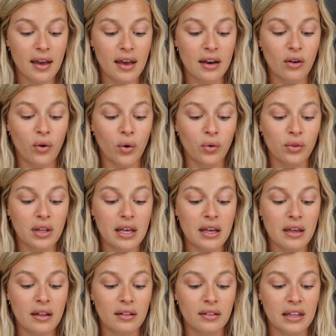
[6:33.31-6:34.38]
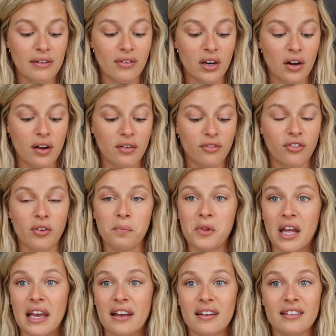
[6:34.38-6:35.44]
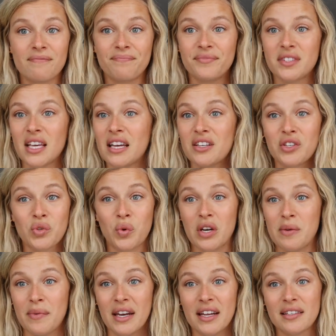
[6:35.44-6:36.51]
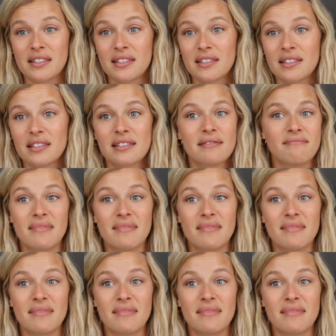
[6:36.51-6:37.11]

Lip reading: and only leave it on from like 10 to 20 minutes.